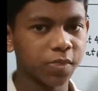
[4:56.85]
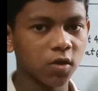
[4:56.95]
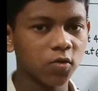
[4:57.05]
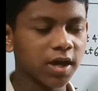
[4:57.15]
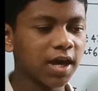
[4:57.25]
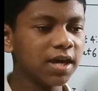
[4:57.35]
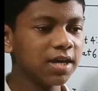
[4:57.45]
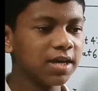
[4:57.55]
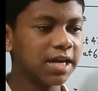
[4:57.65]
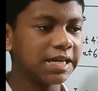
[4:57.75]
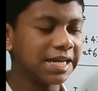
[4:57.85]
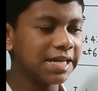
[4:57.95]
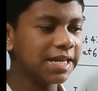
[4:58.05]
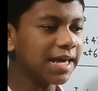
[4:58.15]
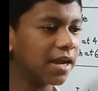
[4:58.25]
Okay, it
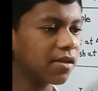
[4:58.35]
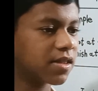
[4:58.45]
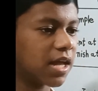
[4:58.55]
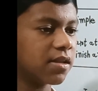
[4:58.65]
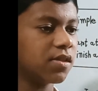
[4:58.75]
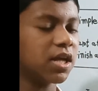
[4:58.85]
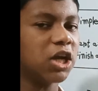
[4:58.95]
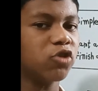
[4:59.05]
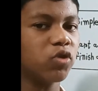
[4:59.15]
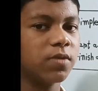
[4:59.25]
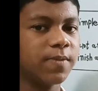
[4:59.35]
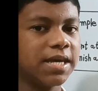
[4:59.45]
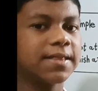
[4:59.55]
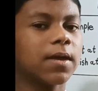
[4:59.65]
indicates that is it will be in the